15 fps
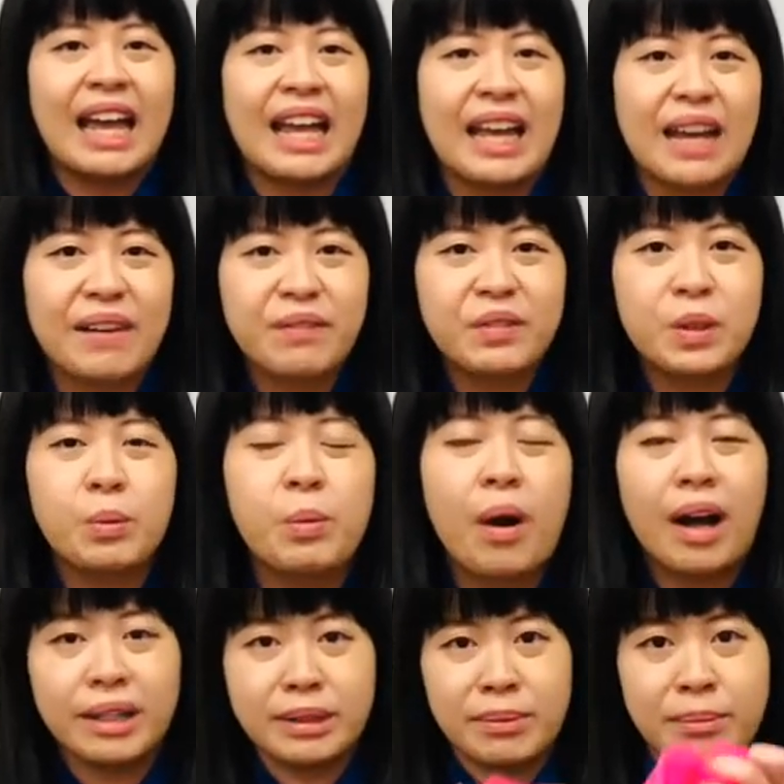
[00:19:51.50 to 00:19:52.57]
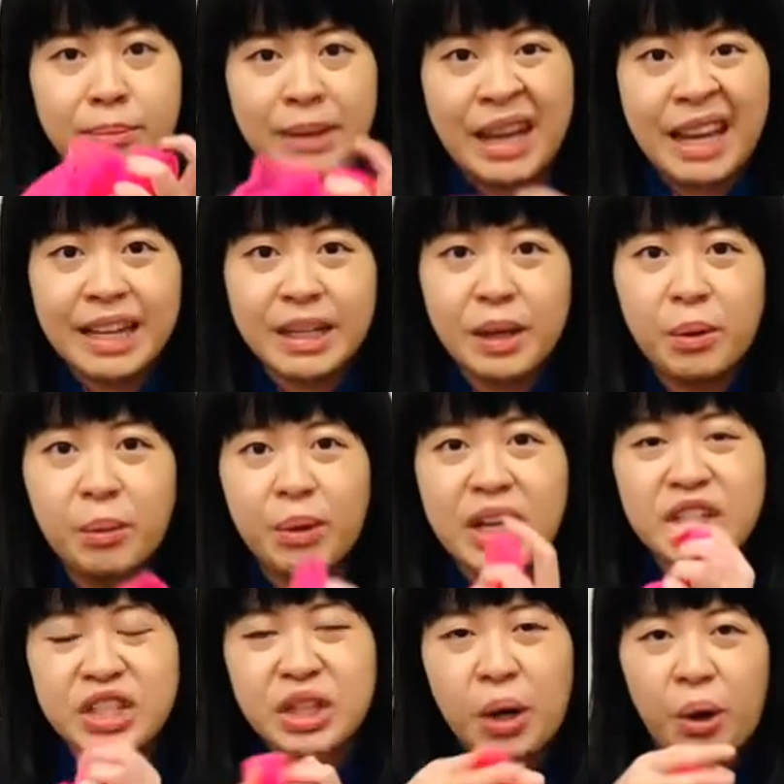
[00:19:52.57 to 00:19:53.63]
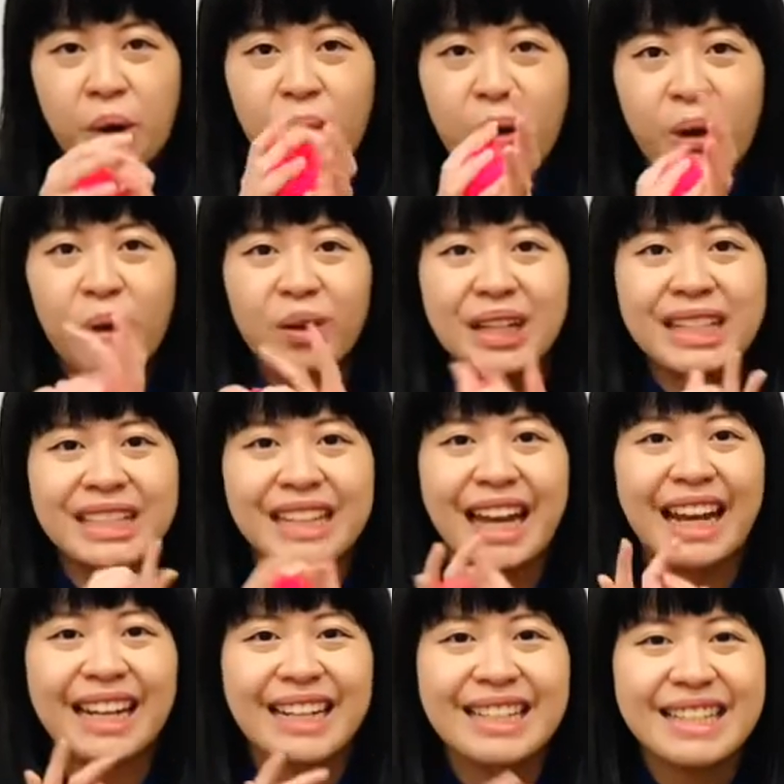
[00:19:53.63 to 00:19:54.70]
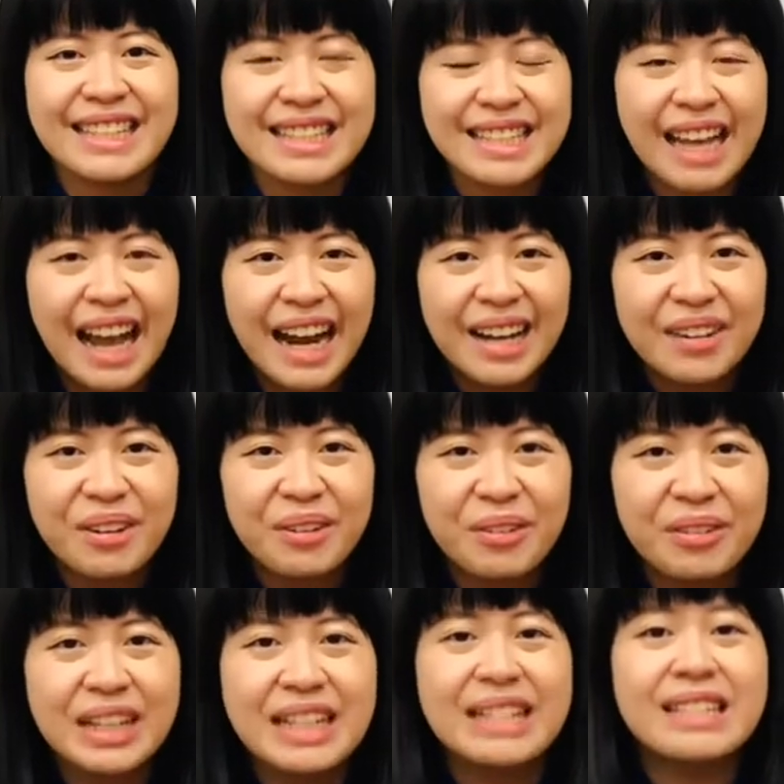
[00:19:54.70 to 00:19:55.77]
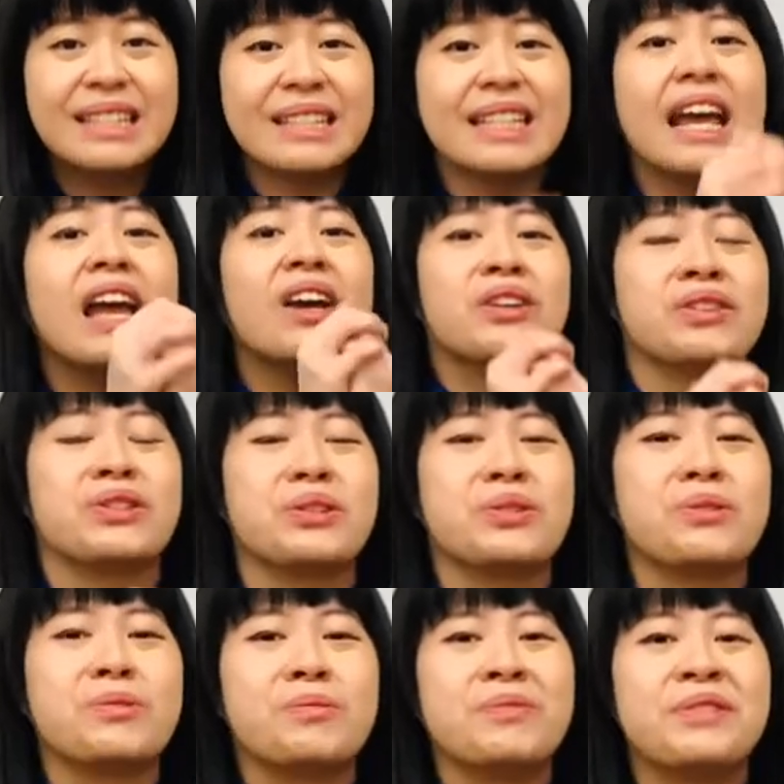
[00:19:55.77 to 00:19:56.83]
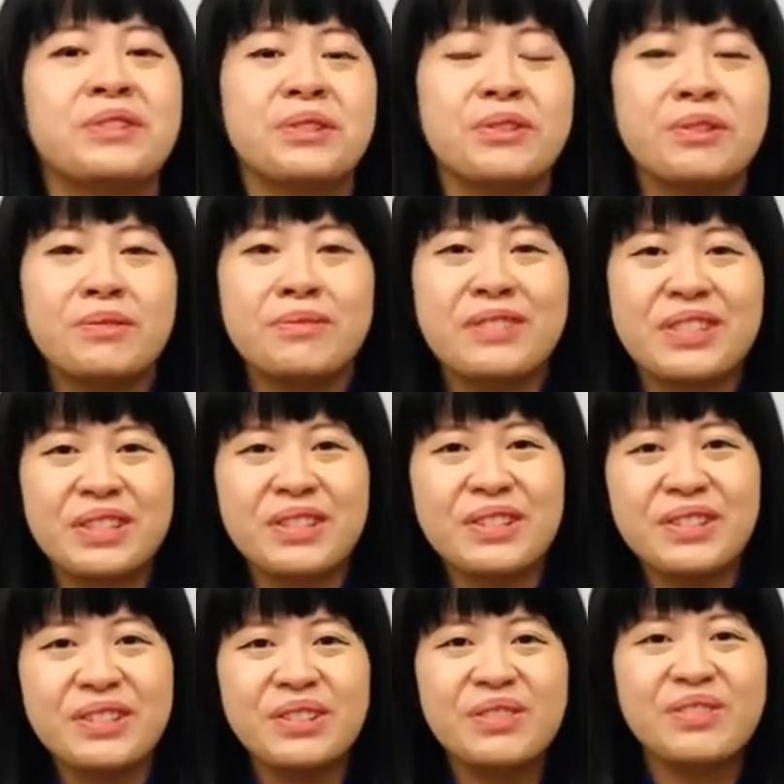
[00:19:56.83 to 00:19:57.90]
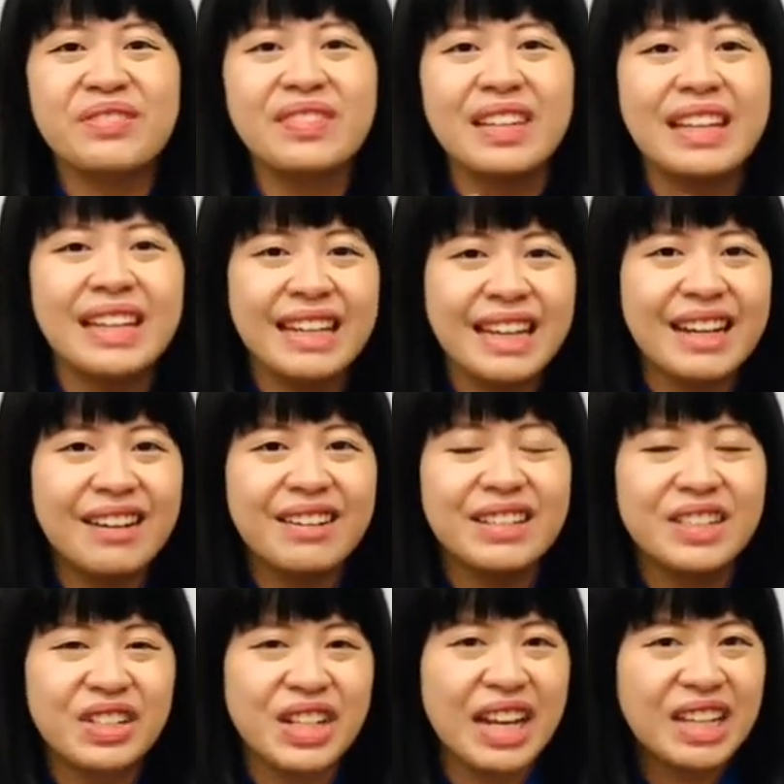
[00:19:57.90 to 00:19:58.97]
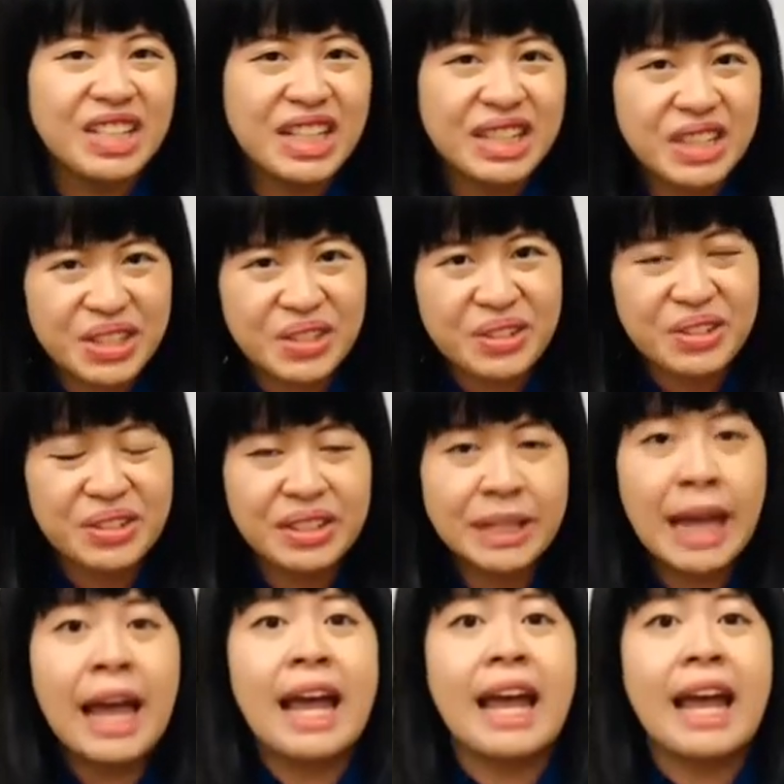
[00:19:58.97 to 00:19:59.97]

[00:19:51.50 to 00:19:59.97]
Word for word: If you want to make a wish, Hold it tight inside your feast. Zoom, zoom, zoom, the year is changing soon.